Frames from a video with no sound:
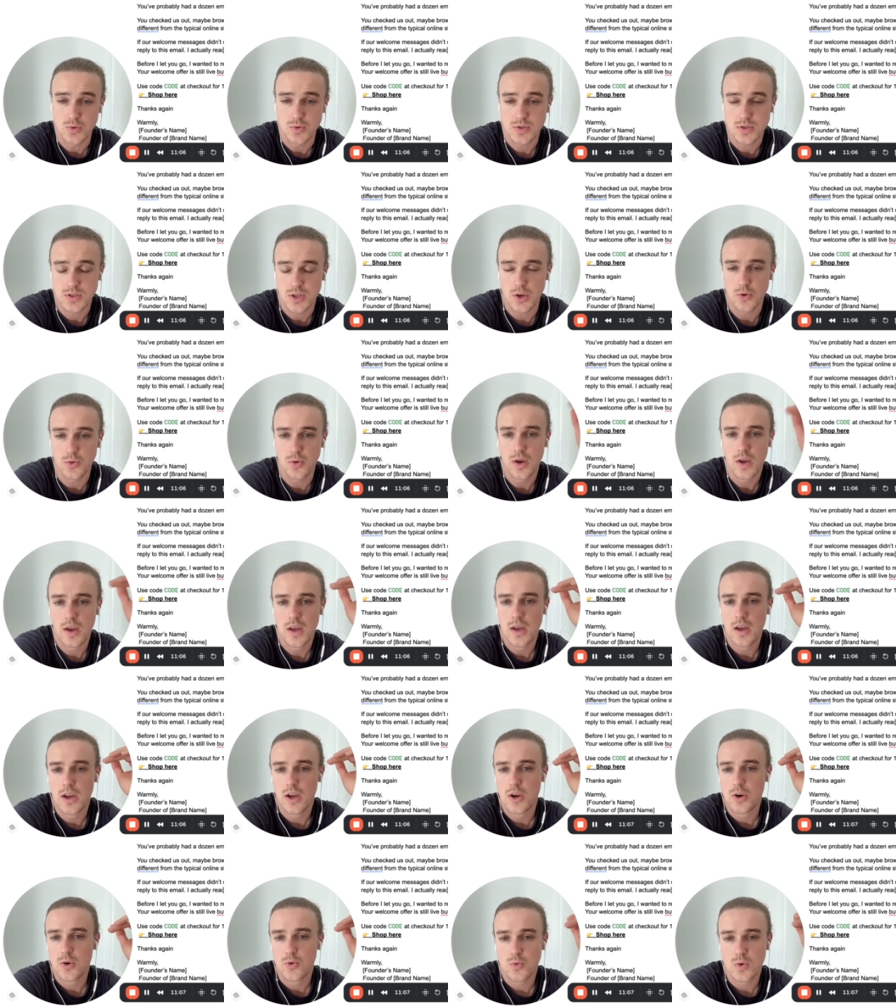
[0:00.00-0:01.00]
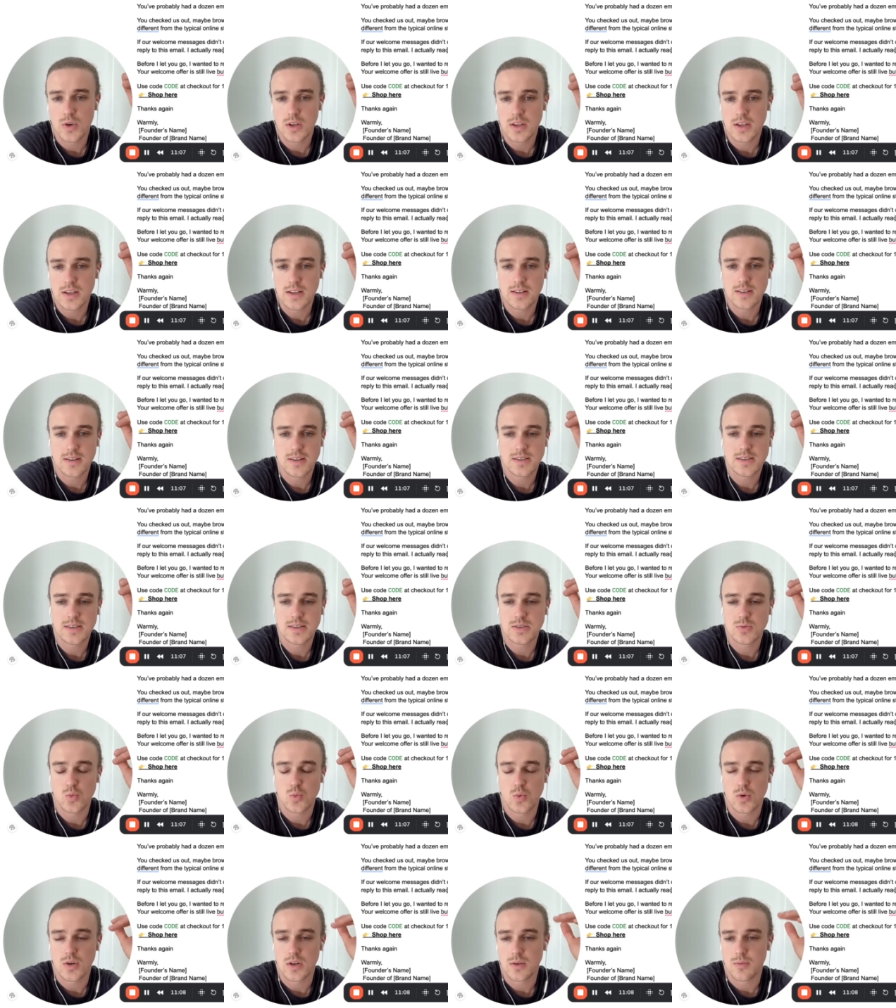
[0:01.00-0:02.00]
So really, this is
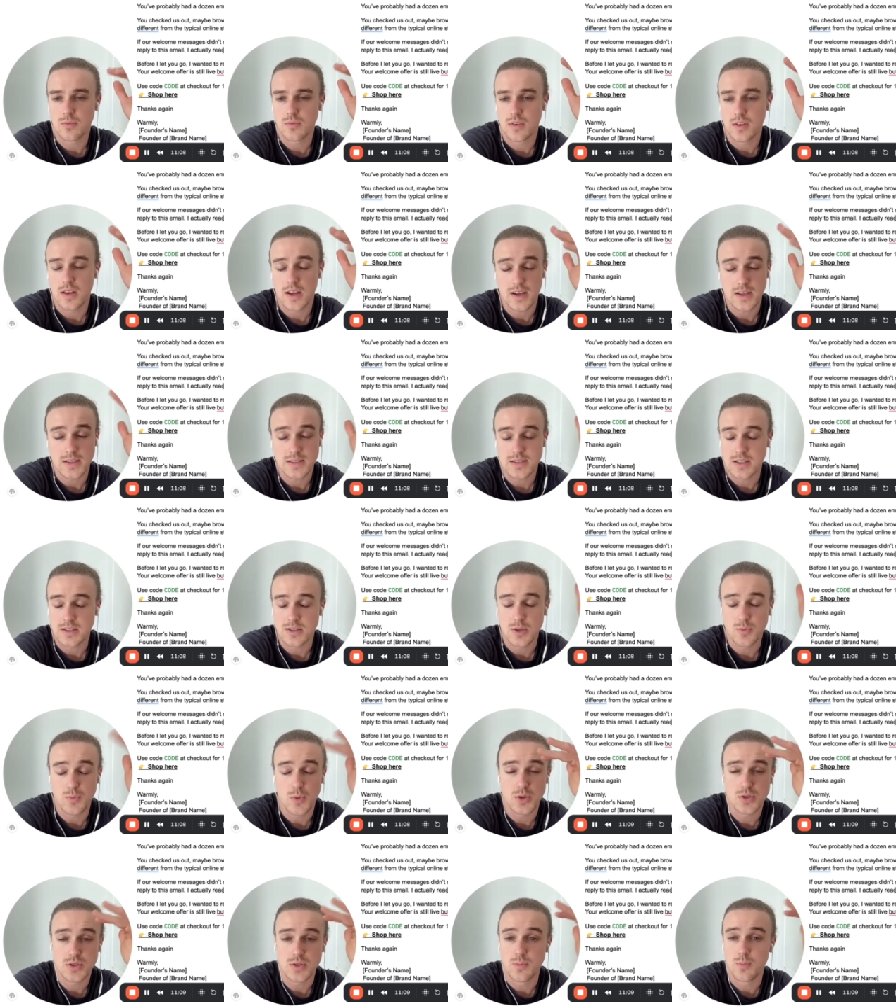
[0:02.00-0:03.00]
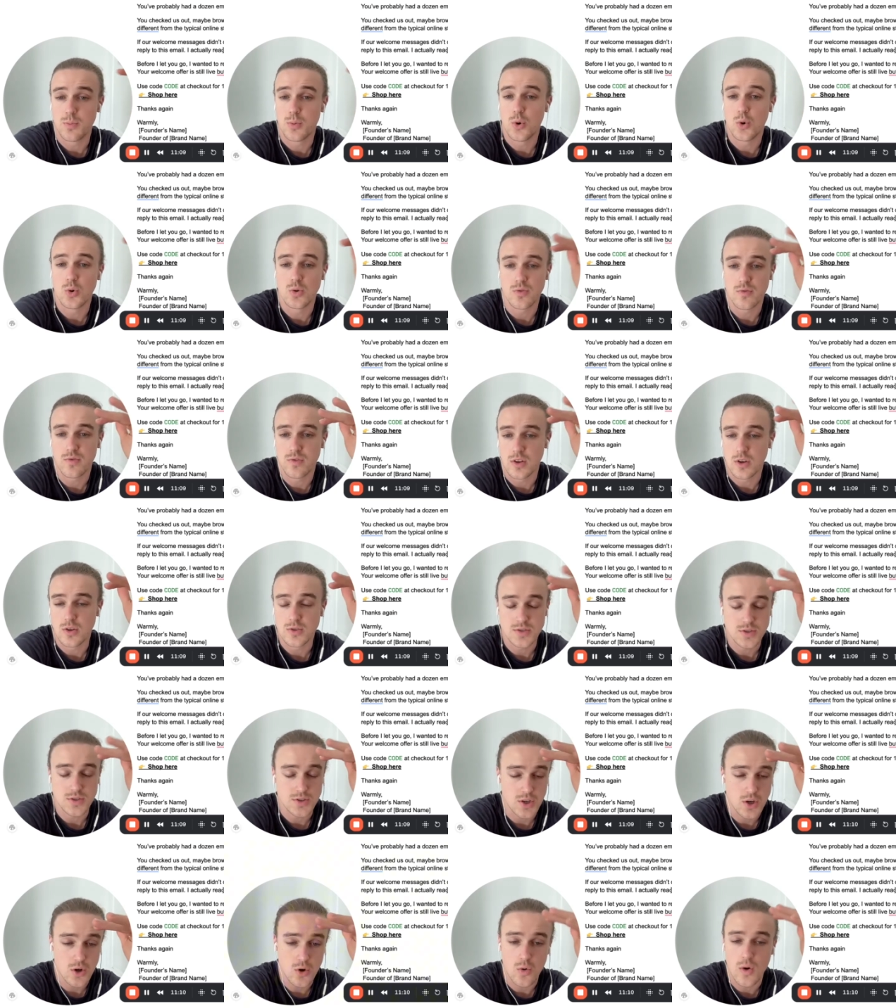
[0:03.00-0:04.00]
one of, like I said, your most important flows in
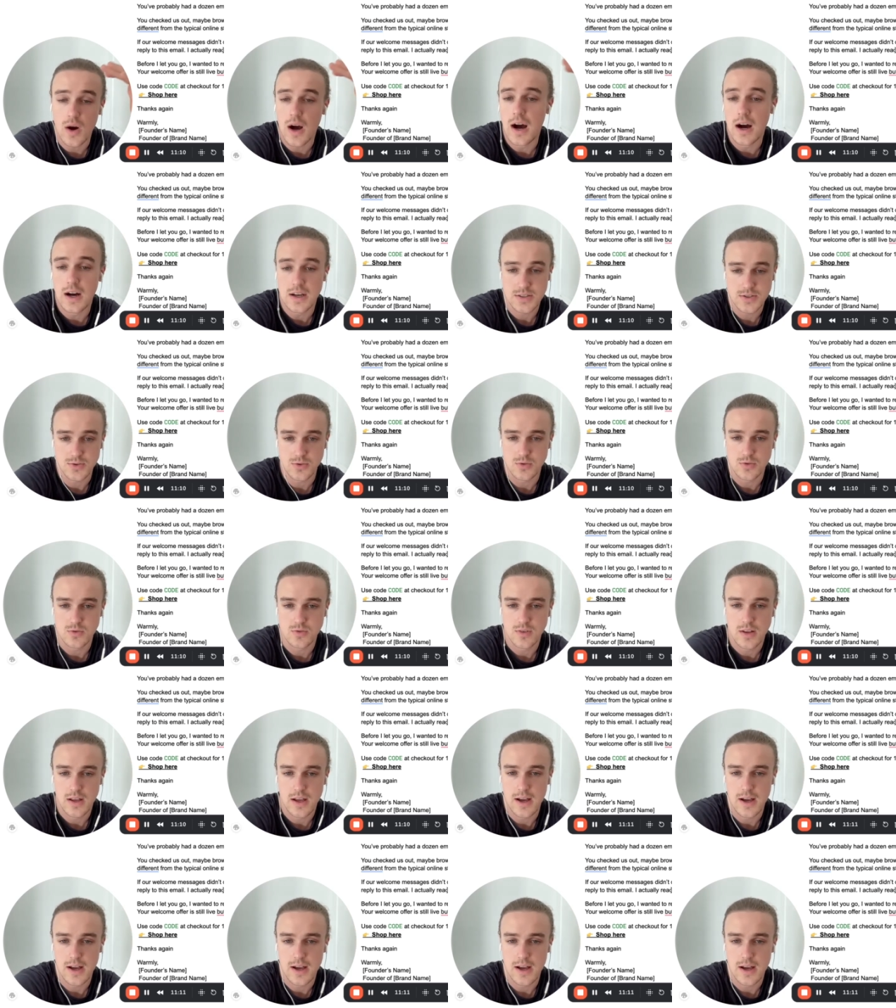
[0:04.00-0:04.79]
your whole arsenal.